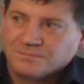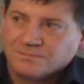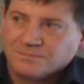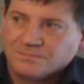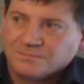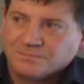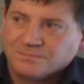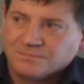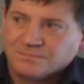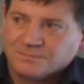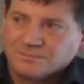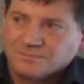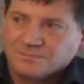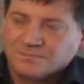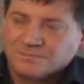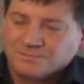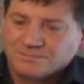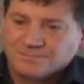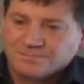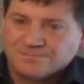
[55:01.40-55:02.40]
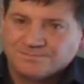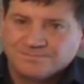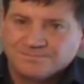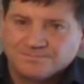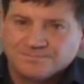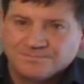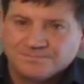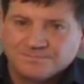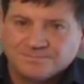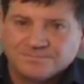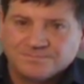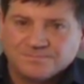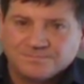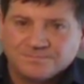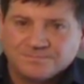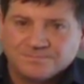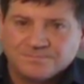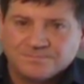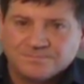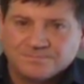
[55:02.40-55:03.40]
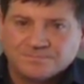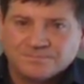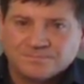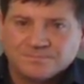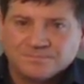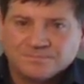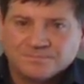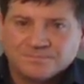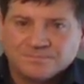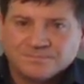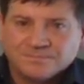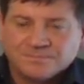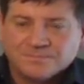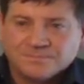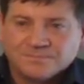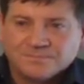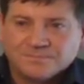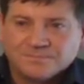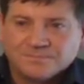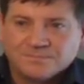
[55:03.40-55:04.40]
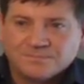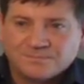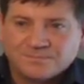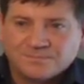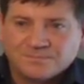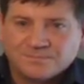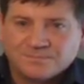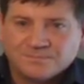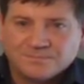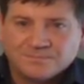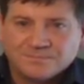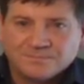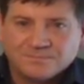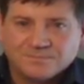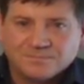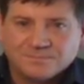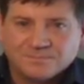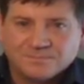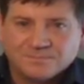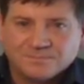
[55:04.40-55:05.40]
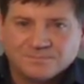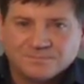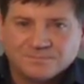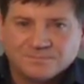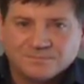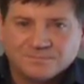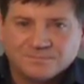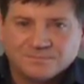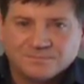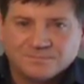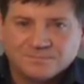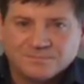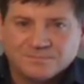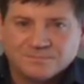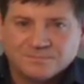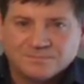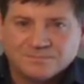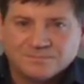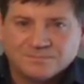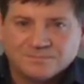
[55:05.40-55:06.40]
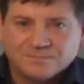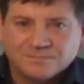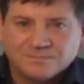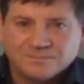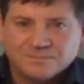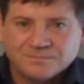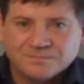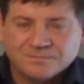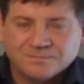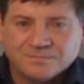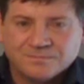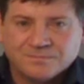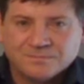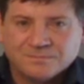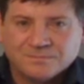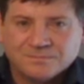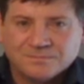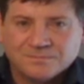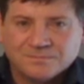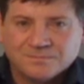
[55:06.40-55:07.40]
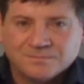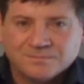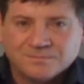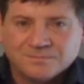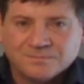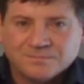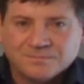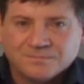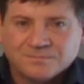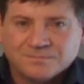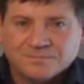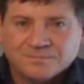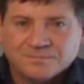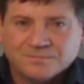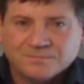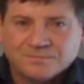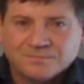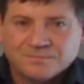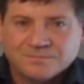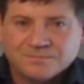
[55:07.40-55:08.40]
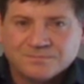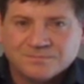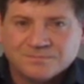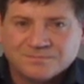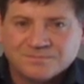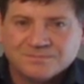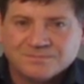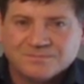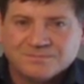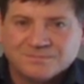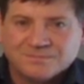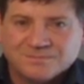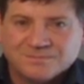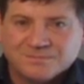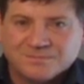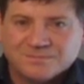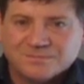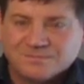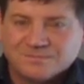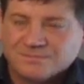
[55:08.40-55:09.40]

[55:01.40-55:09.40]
(not speaking)